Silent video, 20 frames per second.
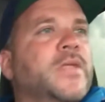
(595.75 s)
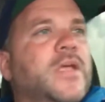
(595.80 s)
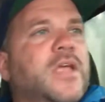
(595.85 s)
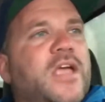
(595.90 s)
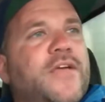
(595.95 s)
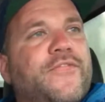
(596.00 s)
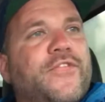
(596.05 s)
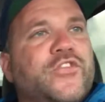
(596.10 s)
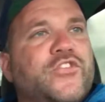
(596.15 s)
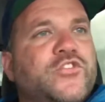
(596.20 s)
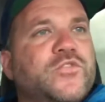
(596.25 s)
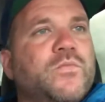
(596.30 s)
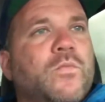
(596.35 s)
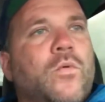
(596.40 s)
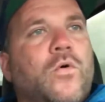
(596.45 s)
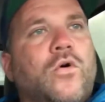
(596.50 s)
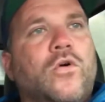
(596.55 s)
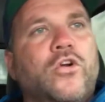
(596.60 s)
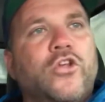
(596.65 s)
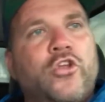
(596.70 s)
If it's
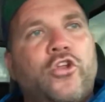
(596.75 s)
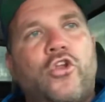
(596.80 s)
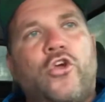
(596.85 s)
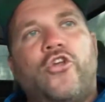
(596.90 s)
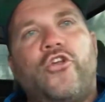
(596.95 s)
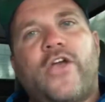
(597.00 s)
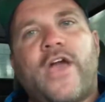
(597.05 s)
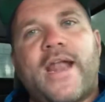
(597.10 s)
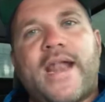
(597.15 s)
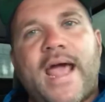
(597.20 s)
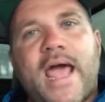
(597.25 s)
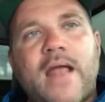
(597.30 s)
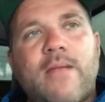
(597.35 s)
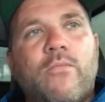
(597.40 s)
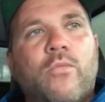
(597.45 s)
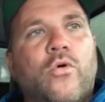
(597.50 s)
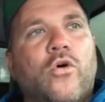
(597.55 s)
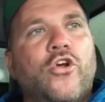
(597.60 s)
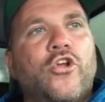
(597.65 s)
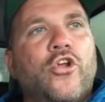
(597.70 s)
more, you got to add
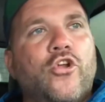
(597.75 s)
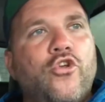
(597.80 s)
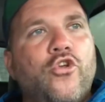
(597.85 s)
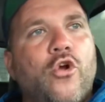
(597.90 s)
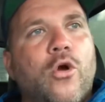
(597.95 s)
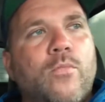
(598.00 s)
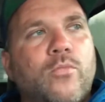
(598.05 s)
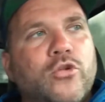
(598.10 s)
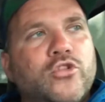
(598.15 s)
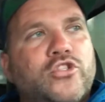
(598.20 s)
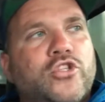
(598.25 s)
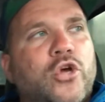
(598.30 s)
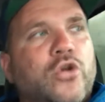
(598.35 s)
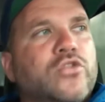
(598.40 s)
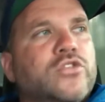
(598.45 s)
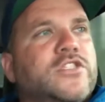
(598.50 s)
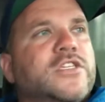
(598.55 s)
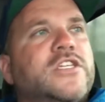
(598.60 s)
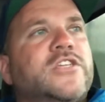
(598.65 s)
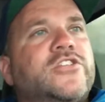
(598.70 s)
more. Your normal
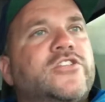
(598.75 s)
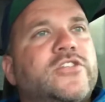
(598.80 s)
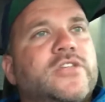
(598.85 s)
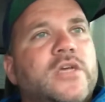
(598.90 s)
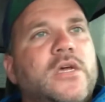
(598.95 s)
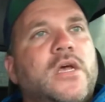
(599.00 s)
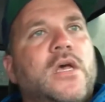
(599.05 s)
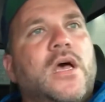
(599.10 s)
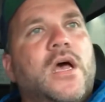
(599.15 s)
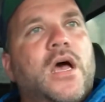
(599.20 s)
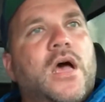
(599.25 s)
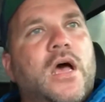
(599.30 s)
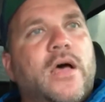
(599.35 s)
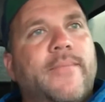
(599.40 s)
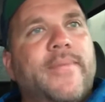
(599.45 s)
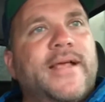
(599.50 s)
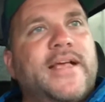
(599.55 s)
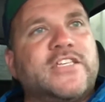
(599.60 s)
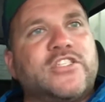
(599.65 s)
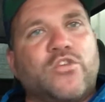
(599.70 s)
dosage
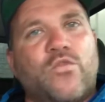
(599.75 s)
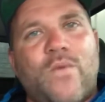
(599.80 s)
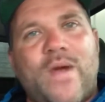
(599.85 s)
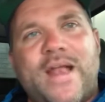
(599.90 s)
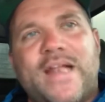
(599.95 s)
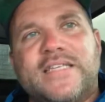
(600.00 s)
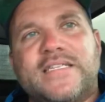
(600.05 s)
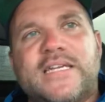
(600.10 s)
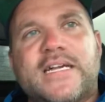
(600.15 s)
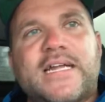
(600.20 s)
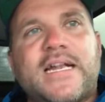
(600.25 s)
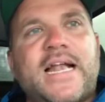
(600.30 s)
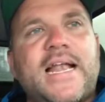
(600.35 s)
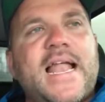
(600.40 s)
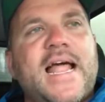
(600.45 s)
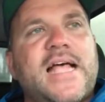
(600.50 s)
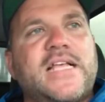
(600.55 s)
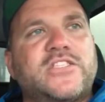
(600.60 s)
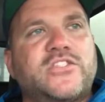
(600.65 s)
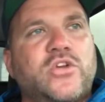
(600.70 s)
because the rain isn't going to
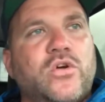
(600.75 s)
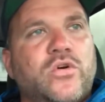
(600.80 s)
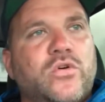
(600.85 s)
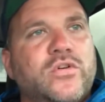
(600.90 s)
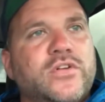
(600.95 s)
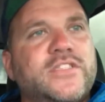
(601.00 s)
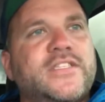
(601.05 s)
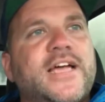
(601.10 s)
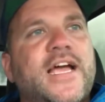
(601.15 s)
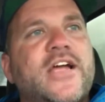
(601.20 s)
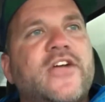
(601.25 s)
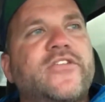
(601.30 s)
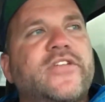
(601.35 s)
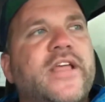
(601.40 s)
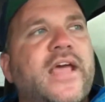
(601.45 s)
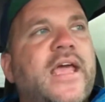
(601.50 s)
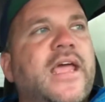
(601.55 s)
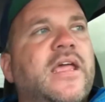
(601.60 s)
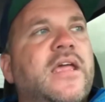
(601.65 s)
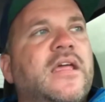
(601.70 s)
last the whole entire day.